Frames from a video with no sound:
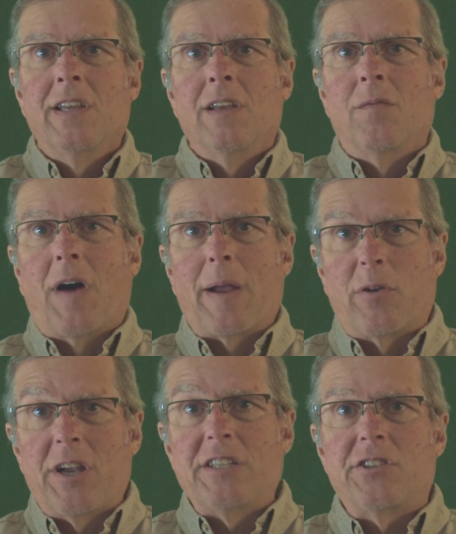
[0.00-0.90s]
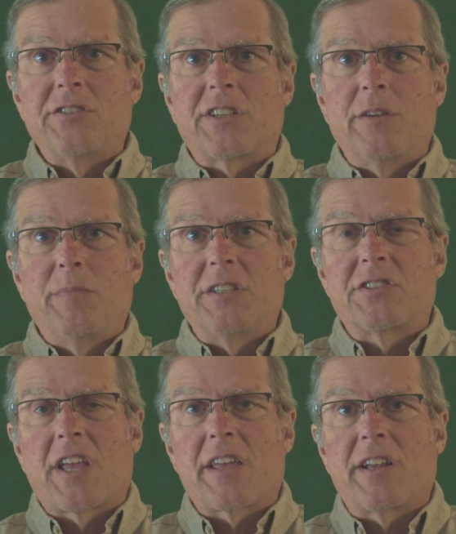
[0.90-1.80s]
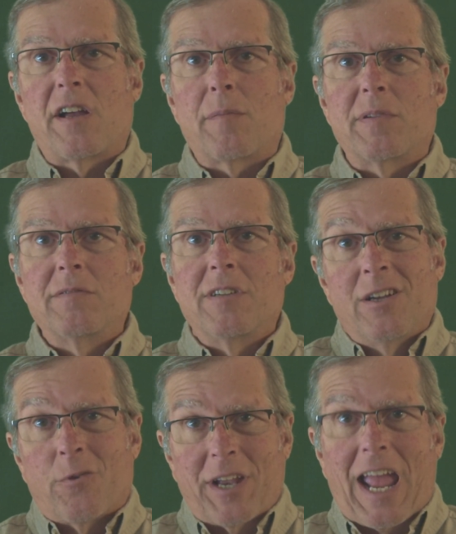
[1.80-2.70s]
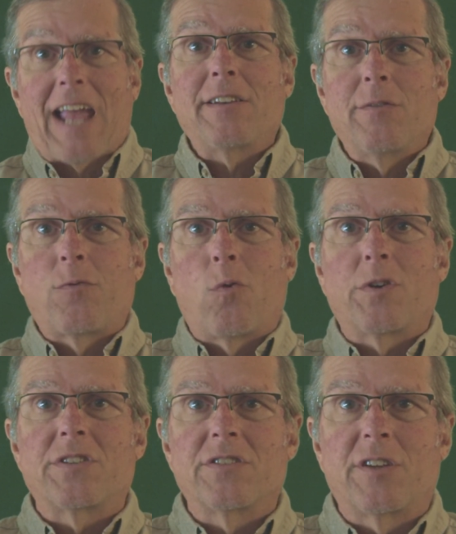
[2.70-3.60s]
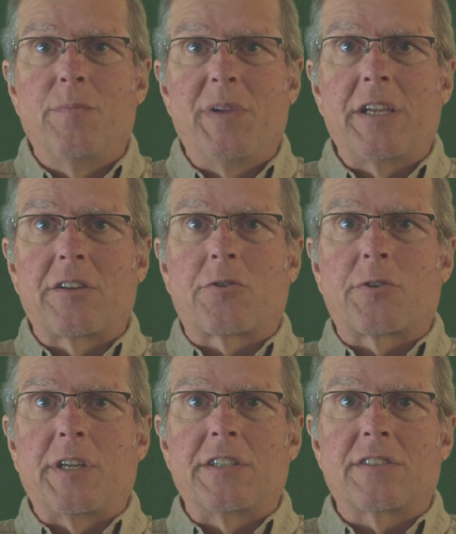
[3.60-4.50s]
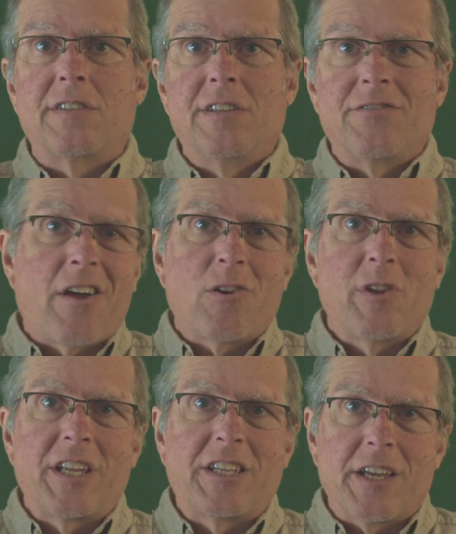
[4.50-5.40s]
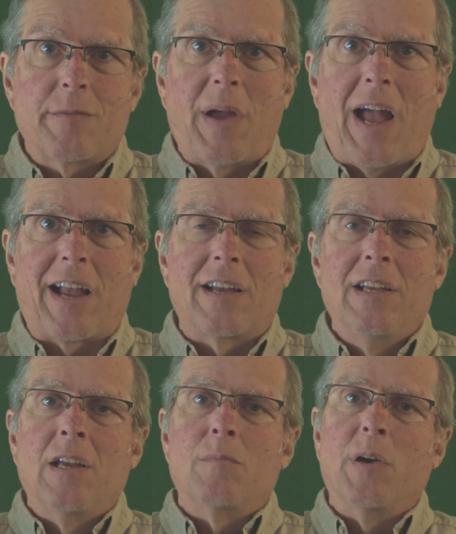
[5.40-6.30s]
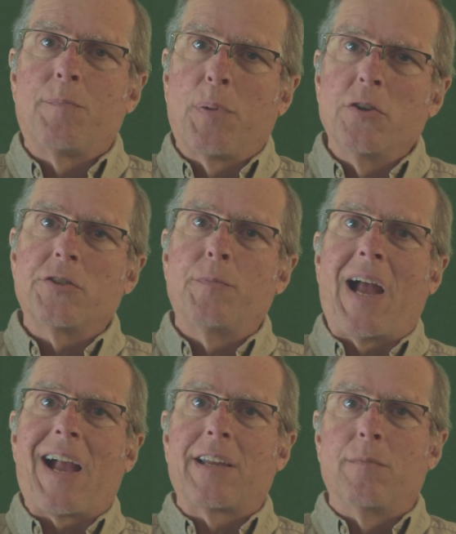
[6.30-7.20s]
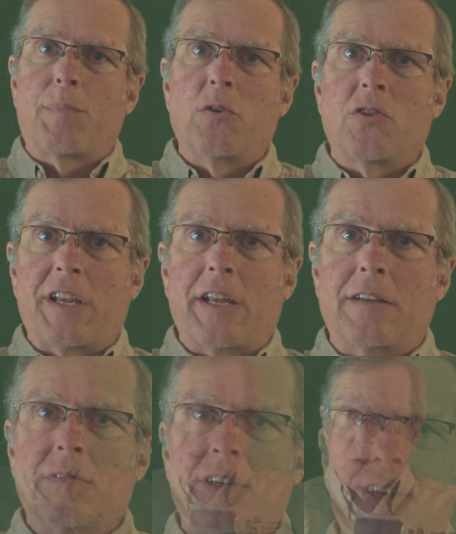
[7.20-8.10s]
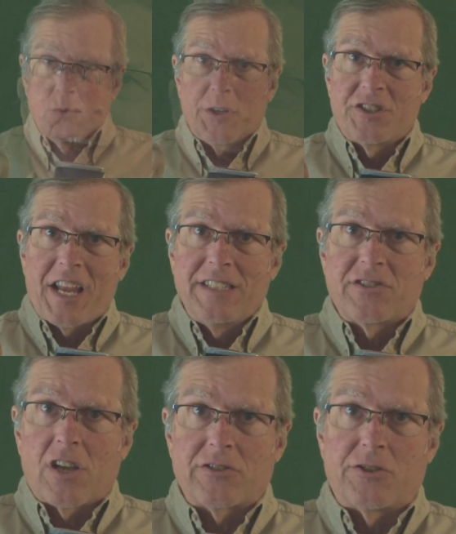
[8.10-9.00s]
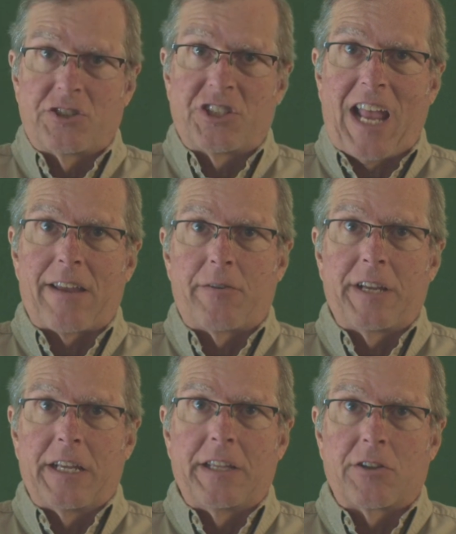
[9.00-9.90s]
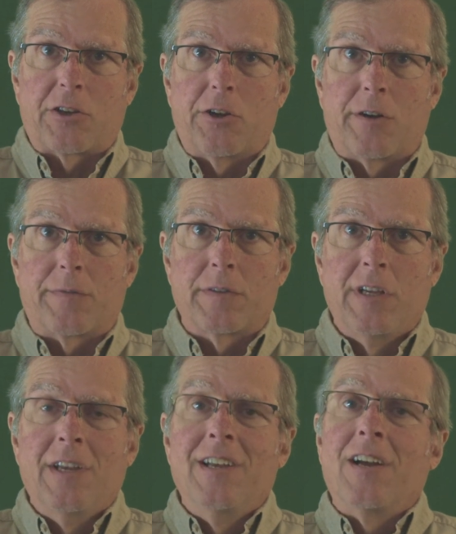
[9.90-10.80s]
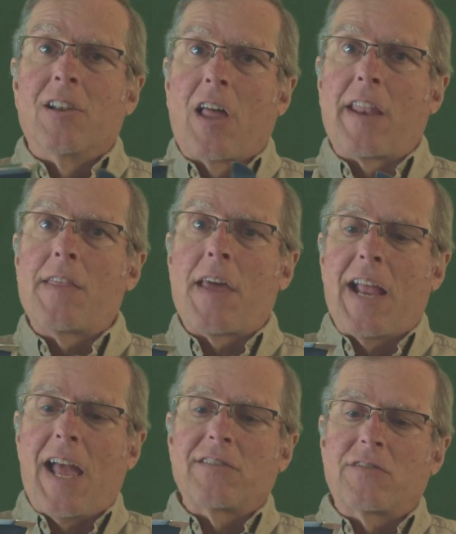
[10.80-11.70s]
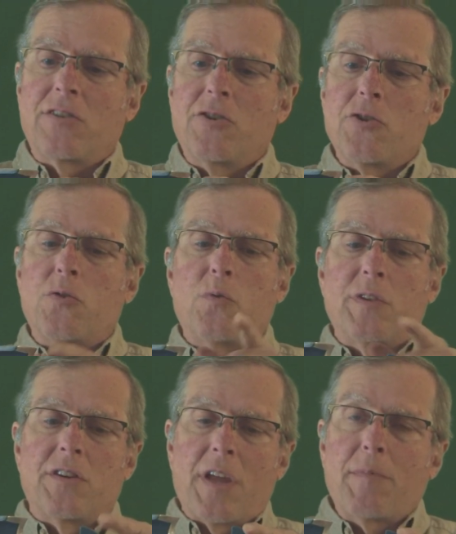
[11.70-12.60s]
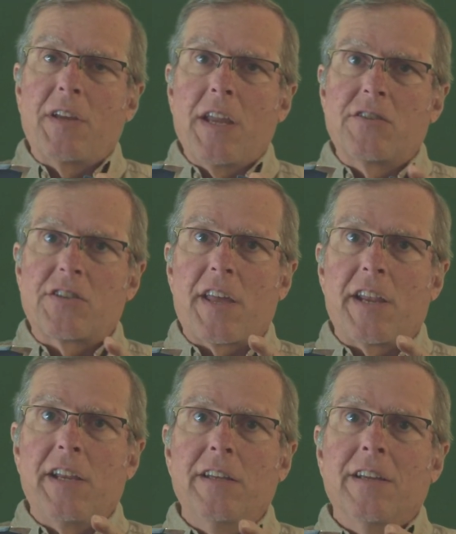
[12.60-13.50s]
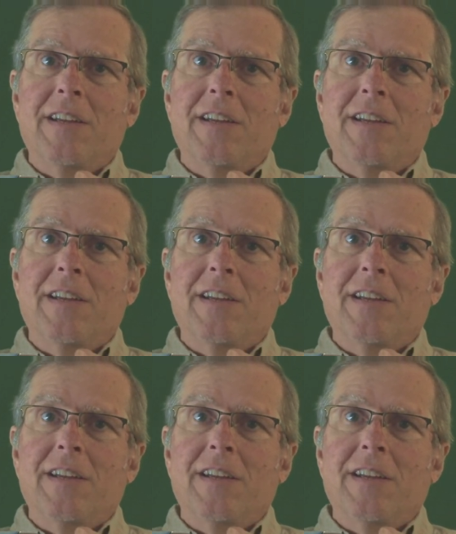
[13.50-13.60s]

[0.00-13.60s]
Vibrations can be set up. Reactive forces can be increased, not only kickback, but push back and pull in, where chainsaws are chattering in the kerf. A lot of that has to do with the depth gauge setting,